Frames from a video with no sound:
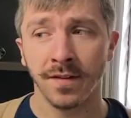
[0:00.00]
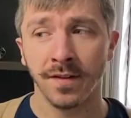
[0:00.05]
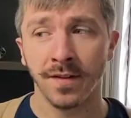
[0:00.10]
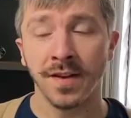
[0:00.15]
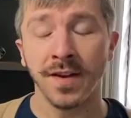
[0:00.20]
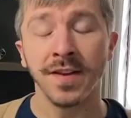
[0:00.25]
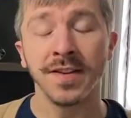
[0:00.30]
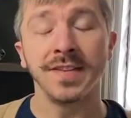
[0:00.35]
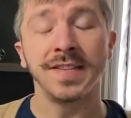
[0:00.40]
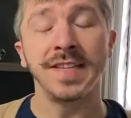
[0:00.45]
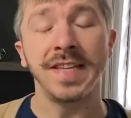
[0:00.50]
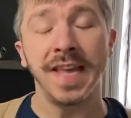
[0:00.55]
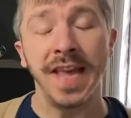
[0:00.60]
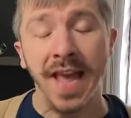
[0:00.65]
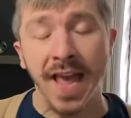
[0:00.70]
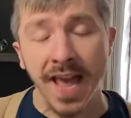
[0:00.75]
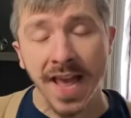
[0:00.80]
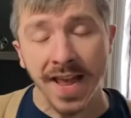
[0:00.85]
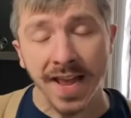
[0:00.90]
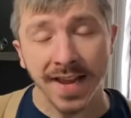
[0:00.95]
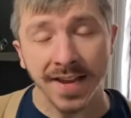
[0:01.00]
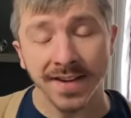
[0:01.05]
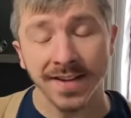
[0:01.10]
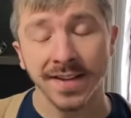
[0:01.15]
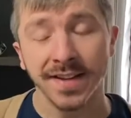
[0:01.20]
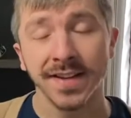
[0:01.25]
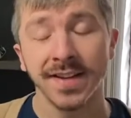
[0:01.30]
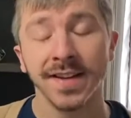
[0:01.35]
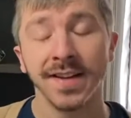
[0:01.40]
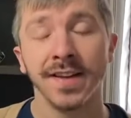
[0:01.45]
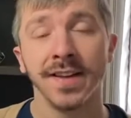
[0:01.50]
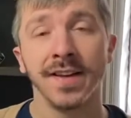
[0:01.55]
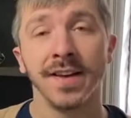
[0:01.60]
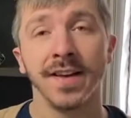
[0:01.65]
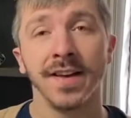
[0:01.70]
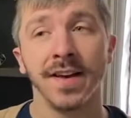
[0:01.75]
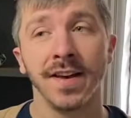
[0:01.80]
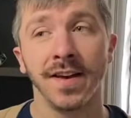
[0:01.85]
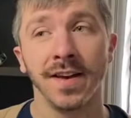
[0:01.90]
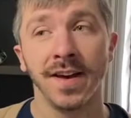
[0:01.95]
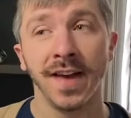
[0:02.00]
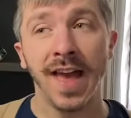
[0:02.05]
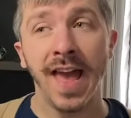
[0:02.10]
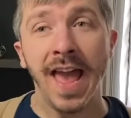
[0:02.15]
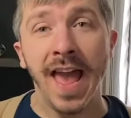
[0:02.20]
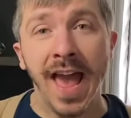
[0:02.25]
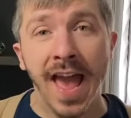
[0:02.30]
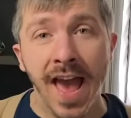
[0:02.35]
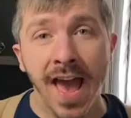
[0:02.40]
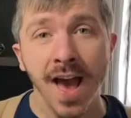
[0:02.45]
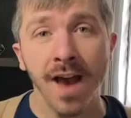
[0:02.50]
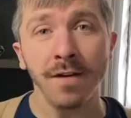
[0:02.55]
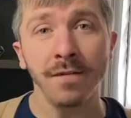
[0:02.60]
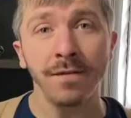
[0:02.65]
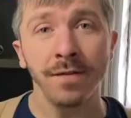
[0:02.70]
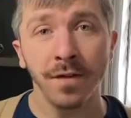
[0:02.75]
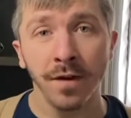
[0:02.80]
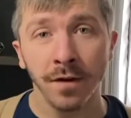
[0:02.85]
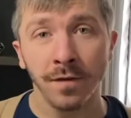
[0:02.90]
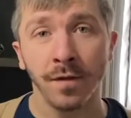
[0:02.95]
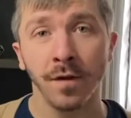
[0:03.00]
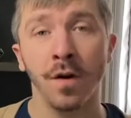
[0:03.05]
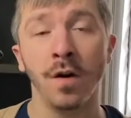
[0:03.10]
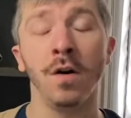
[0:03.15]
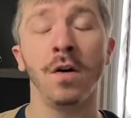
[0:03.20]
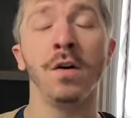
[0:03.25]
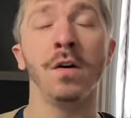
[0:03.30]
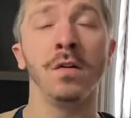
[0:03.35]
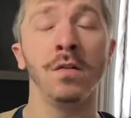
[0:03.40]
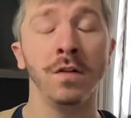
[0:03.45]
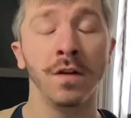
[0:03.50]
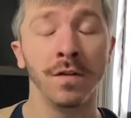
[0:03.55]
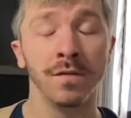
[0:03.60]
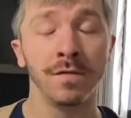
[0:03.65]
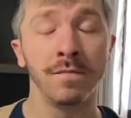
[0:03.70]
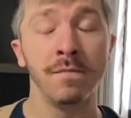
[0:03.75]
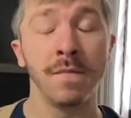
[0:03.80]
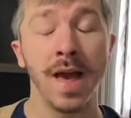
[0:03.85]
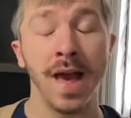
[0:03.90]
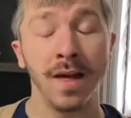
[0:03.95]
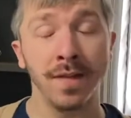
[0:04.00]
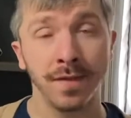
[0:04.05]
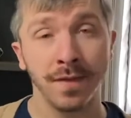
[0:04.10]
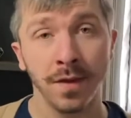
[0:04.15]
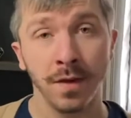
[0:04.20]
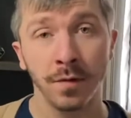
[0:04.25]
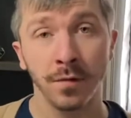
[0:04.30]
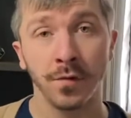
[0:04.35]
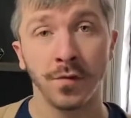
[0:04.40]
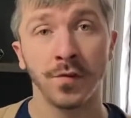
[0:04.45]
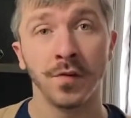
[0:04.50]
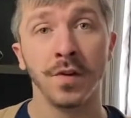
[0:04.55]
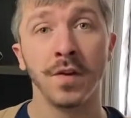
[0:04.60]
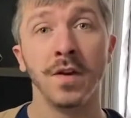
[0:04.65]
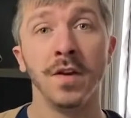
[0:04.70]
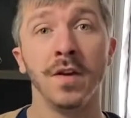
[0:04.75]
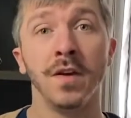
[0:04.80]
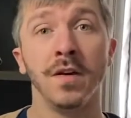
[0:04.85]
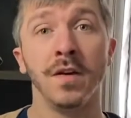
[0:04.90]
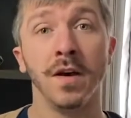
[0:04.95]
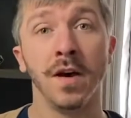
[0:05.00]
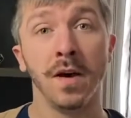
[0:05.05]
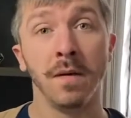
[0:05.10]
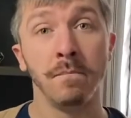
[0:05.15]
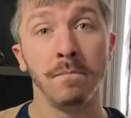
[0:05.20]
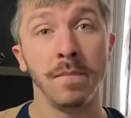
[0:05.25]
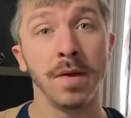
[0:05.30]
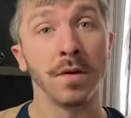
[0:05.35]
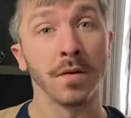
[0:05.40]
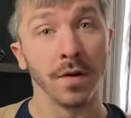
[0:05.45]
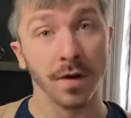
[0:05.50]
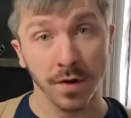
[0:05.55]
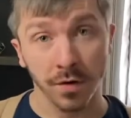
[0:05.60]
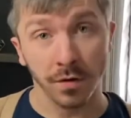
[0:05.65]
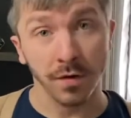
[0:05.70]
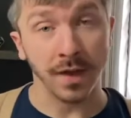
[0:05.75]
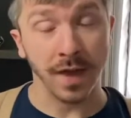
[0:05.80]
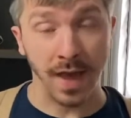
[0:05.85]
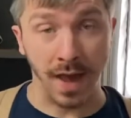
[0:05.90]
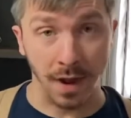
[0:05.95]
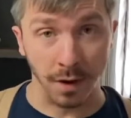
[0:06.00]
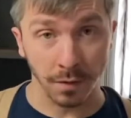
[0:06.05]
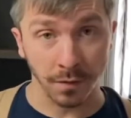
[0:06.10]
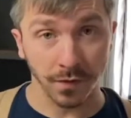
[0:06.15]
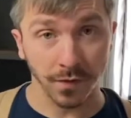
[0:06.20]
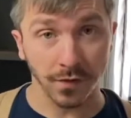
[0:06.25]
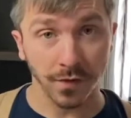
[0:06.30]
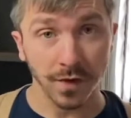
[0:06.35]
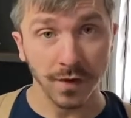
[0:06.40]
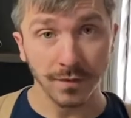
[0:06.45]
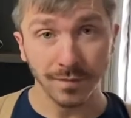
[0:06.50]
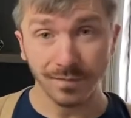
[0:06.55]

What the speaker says: contain half of all of Matthew's miracle accounts.